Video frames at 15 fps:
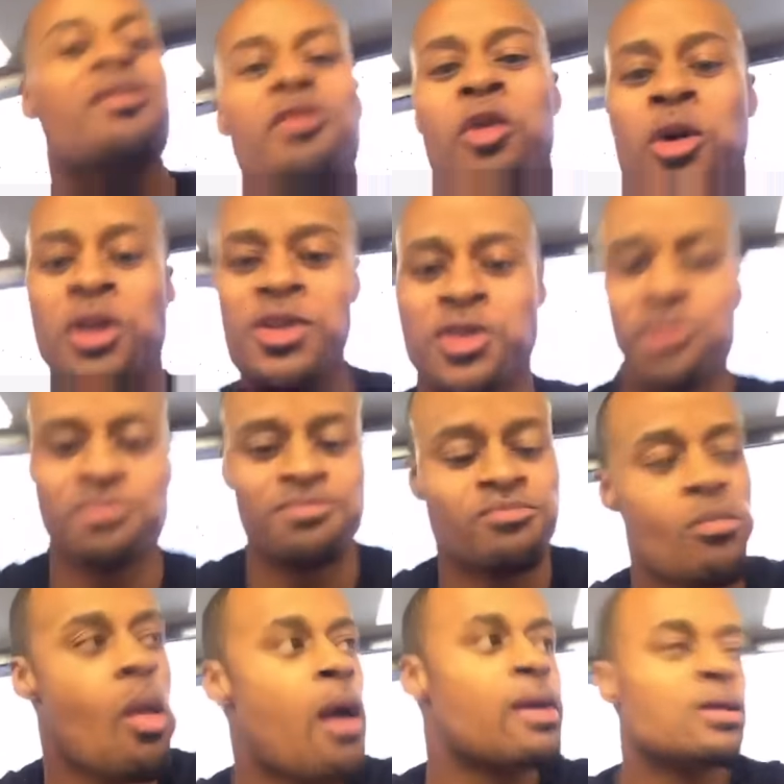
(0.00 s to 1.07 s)
of course.
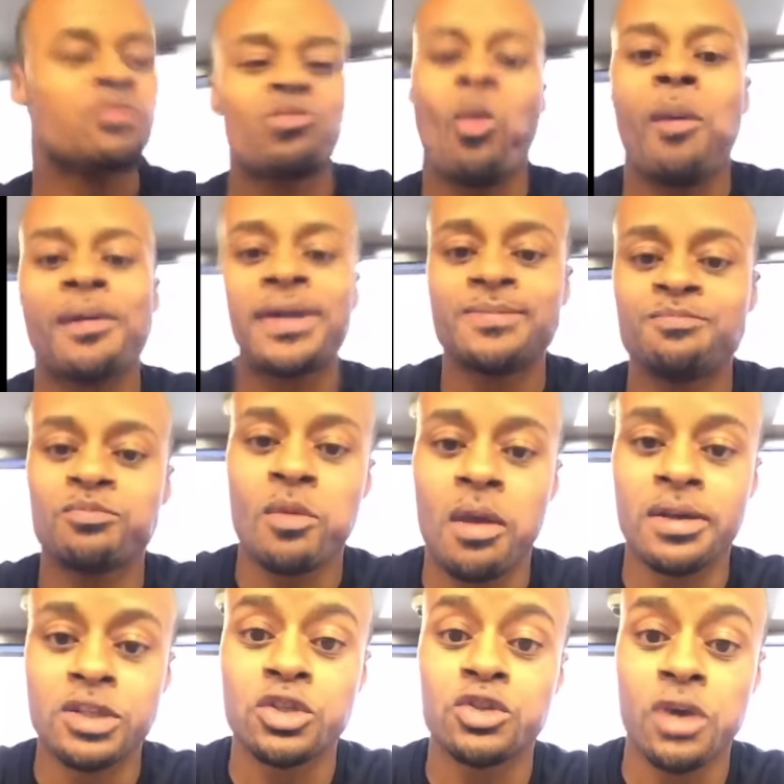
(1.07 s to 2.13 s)

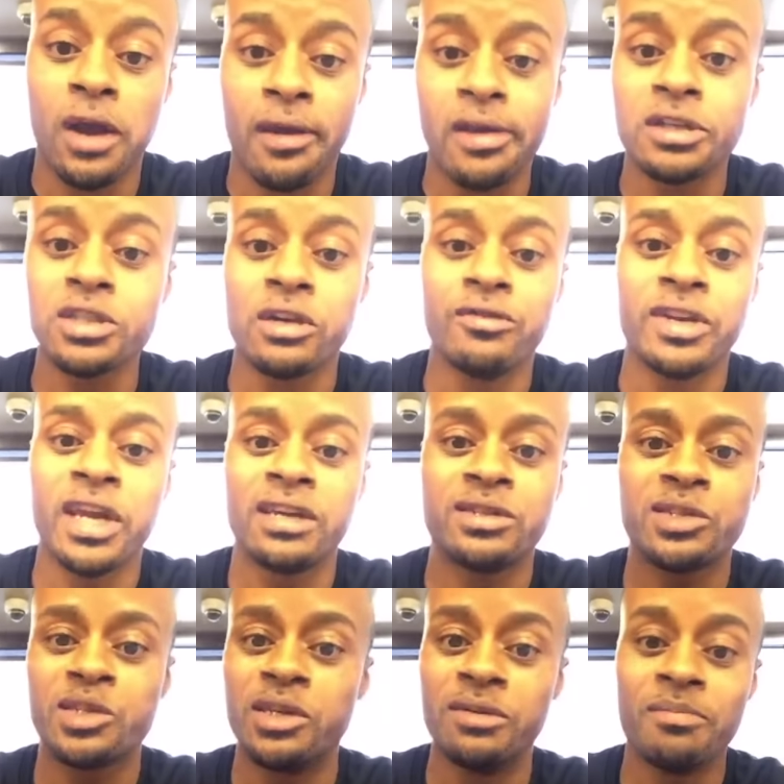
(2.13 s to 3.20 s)
She's trying to give herself a
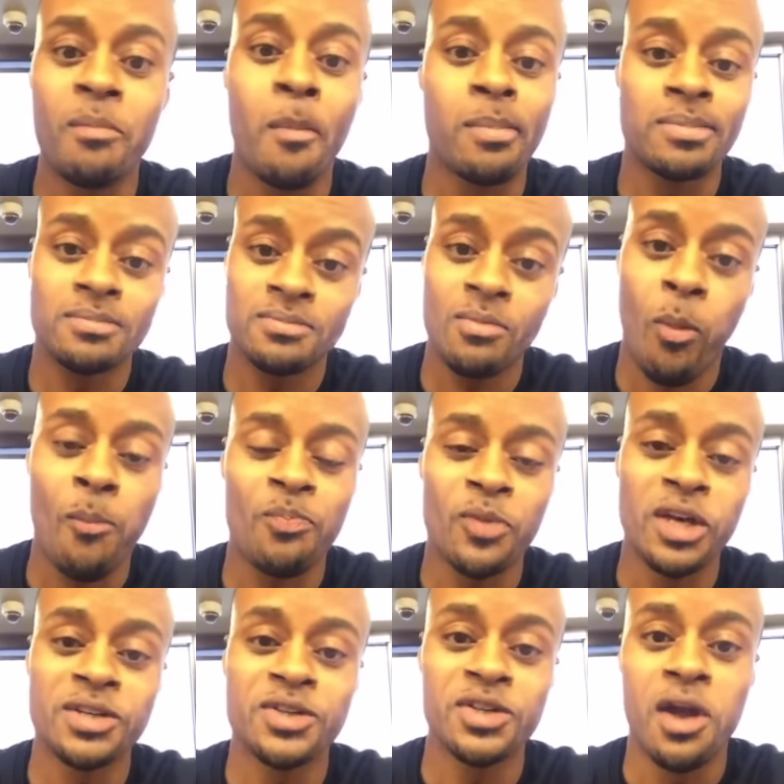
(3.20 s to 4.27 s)
nice tip.
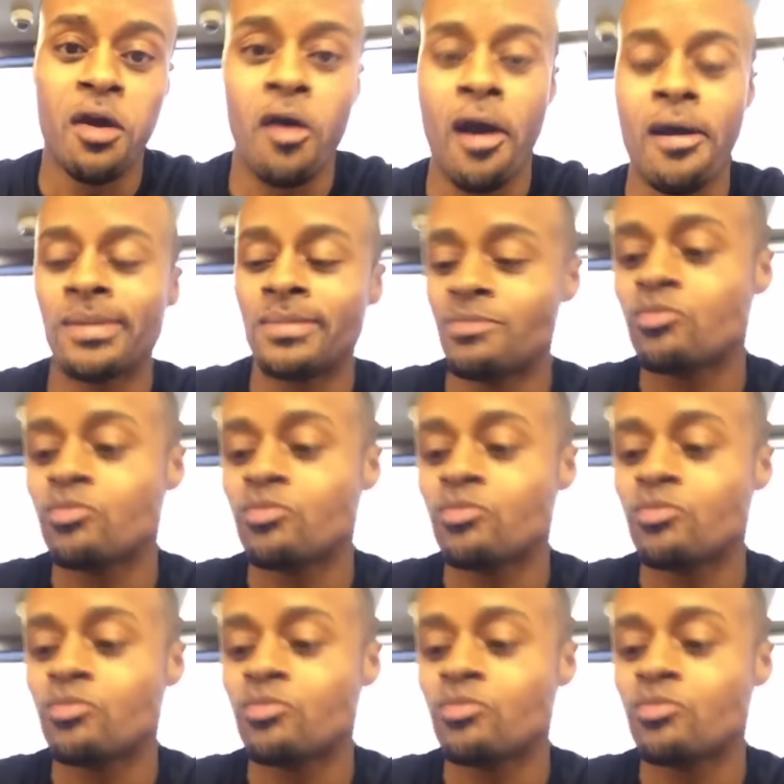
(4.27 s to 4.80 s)
Y'all see that, right?